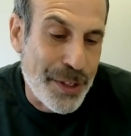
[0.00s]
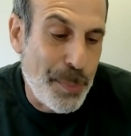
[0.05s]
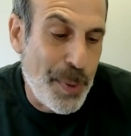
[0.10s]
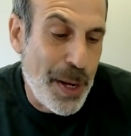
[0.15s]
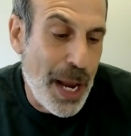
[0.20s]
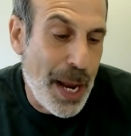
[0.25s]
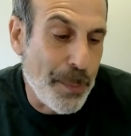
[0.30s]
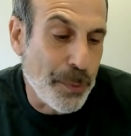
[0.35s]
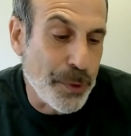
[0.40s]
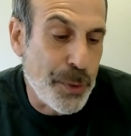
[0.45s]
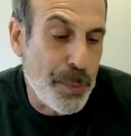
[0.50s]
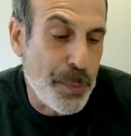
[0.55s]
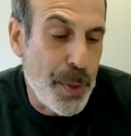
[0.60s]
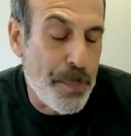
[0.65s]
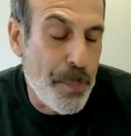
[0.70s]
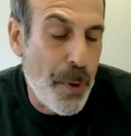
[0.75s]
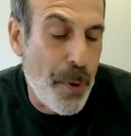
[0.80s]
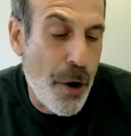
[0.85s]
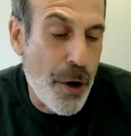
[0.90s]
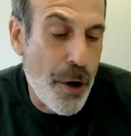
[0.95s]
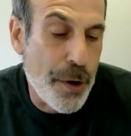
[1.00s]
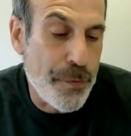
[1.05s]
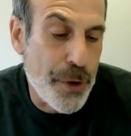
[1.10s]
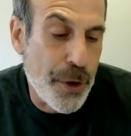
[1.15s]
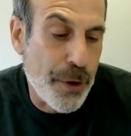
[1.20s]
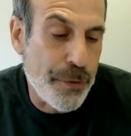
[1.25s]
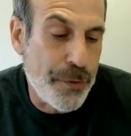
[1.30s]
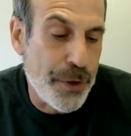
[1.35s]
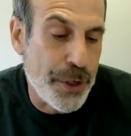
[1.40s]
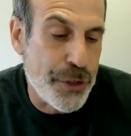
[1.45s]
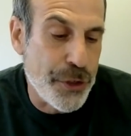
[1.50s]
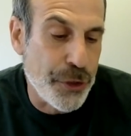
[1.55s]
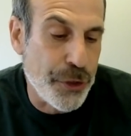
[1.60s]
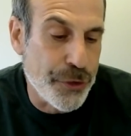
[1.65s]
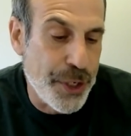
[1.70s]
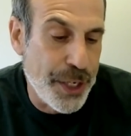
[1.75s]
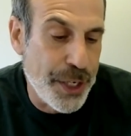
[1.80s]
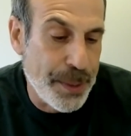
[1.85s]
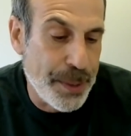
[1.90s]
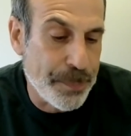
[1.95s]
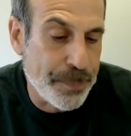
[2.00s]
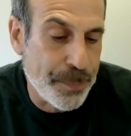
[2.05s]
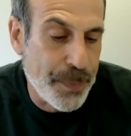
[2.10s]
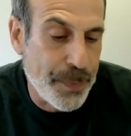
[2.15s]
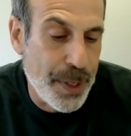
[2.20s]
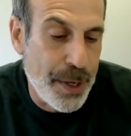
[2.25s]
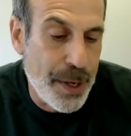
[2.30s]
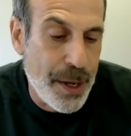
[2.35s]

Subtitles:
To be able to be part of your official team,